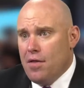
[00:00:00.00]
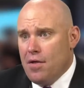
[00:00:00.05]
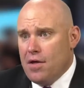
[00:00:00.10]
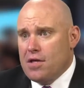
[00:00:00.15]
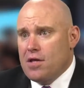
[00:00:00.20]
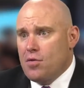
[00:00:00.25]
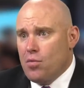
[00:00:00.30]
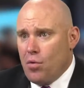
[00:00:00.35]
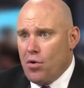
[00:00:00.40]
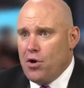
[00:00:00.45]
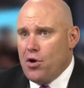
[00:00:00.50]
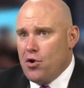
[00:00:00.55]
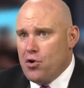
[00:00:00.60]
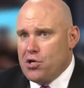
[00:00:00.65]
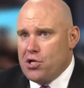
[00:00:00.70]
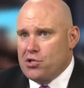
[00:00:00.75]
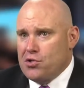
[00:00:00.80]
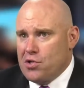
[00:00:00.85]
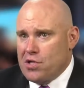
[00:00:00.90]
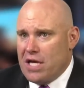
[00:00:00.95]
This is where your
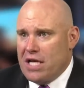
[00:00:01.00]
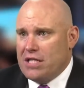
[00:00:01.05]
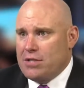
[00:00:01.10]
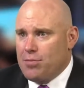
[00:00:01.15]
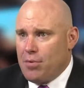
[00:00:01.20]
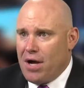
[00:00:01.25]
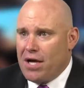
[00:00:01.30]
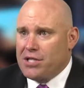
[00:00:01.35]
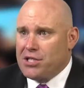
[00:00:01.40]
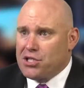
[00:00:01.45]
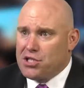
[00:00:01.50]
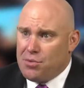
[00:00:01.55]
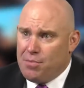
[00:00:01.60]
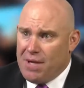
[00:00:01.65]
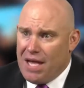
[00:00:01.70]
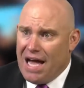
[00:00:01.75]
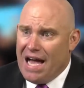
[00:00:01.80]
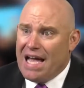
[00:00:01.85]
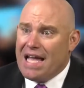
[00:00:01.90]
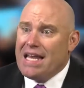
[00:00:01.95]
digital signage project should
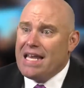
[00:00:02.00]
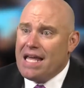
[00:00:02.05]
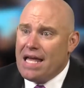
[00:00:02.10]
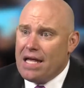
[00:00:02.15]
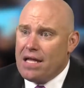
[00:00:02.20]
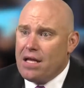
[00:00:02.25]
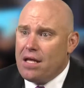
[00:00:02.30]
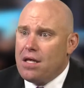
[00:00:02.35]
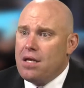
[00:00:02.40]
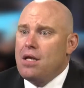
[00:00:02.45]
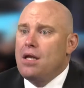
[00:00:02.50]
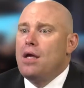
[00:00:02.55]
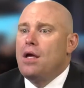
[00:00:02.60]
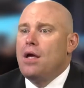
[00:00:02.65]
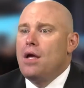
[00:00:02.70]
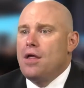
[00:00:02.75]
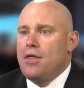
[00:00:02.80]
be ideated,